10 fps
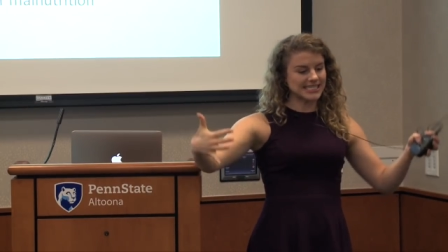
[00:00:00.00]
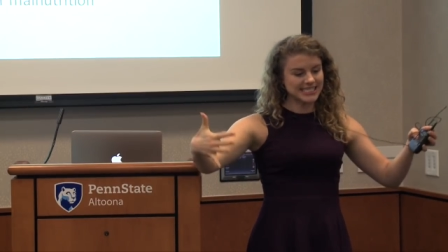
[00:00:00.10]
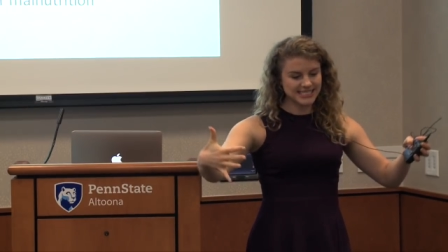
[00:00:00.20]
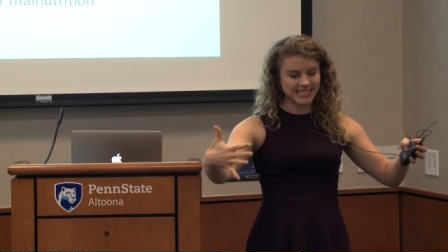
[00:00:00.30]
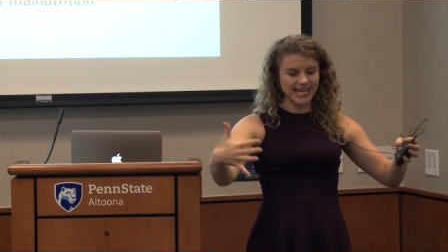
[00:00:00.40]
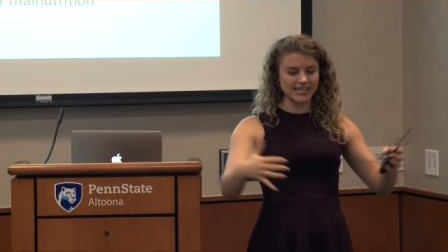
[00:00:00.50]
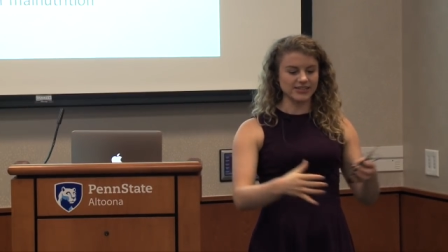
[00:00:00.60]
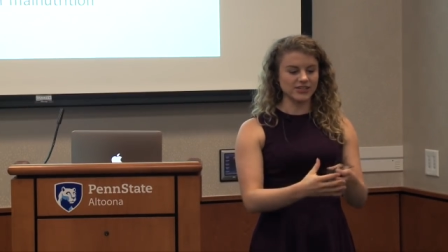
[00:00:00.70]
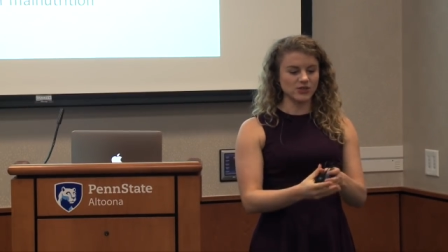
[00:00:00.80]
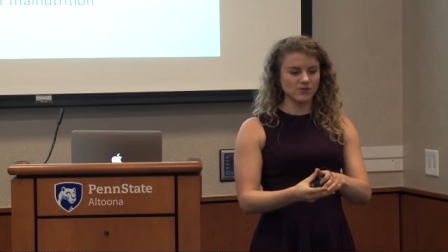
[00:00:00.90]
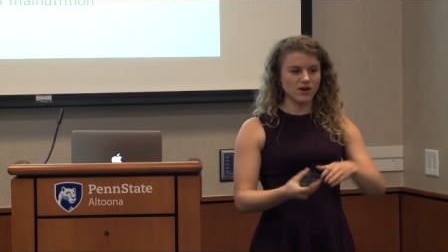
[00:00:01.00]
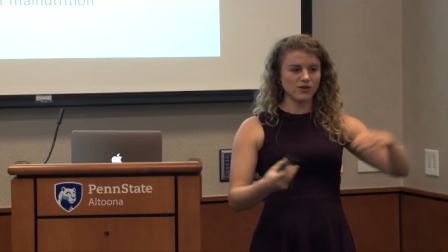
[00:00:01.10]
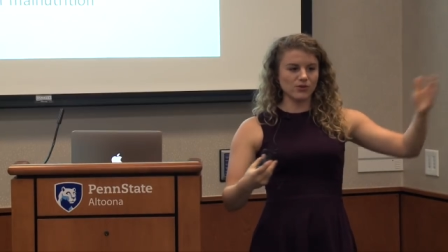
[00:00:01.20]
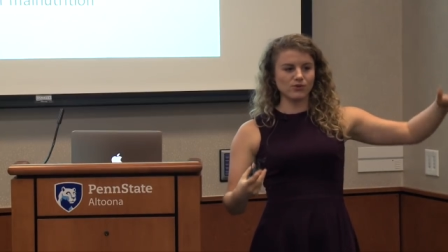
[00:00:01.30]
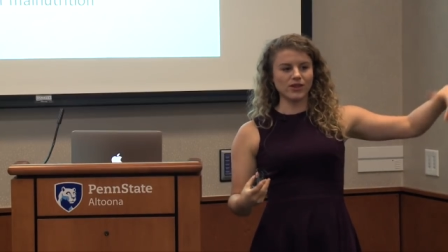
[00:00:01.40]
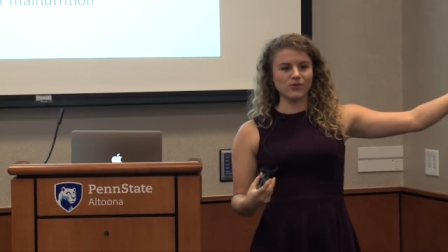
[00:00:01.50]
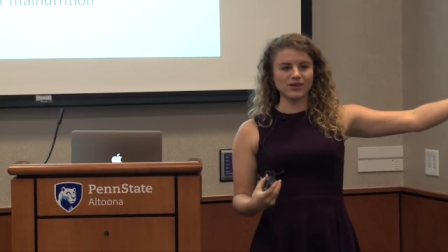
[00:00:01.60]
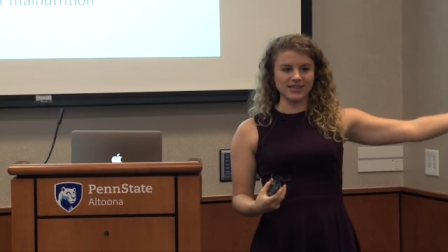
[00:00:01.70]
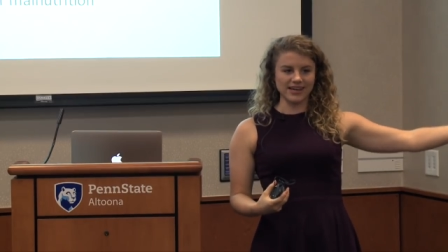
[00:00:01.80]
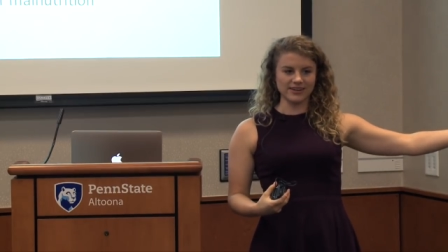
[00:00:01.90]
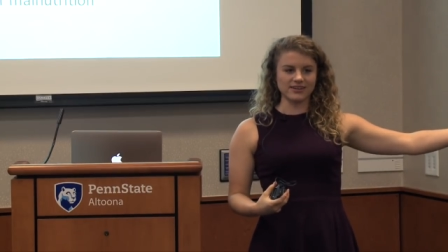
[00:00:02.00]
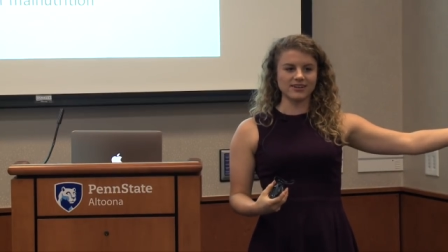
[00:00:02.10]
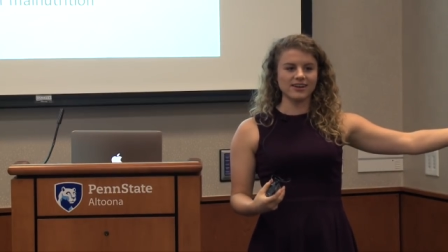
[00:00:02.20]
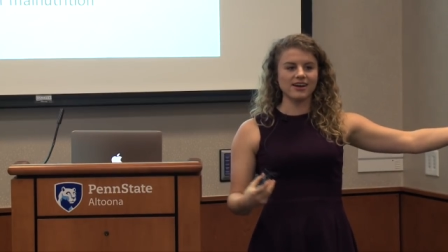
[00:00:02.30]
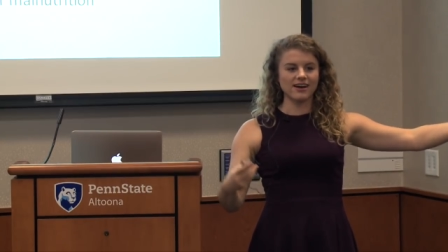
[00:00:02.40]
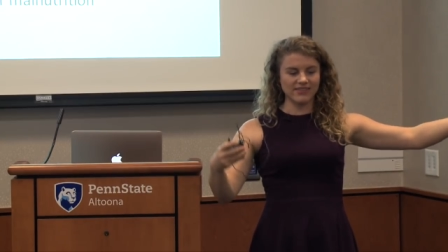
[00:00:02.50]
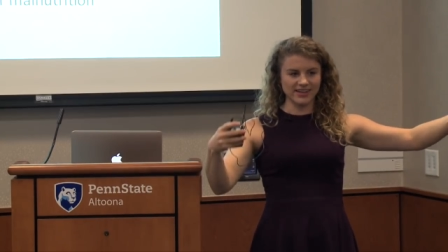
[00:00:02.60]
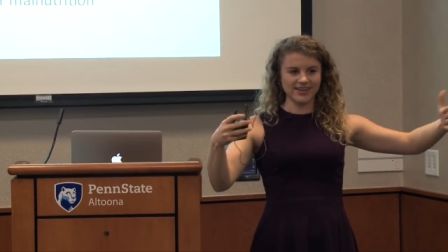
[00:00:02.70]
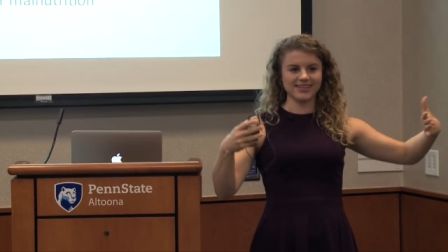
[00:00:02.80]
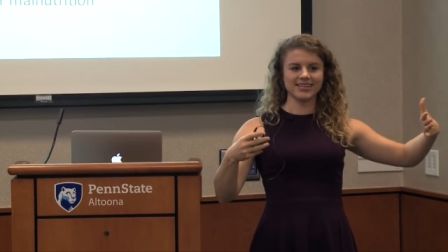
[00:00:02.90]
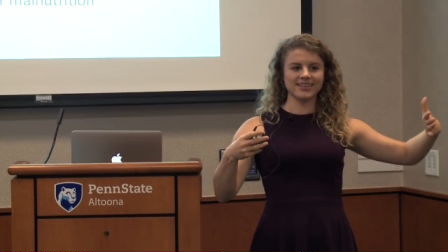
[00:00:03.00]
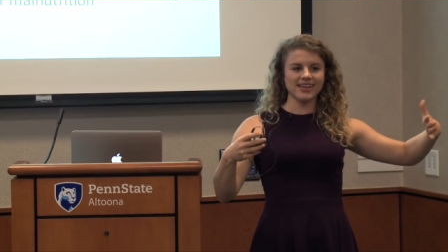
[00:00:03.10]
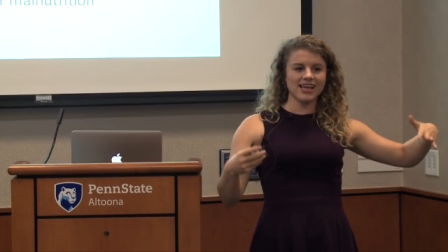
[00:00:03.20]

indicator that you've gotten through that one layer of the onion,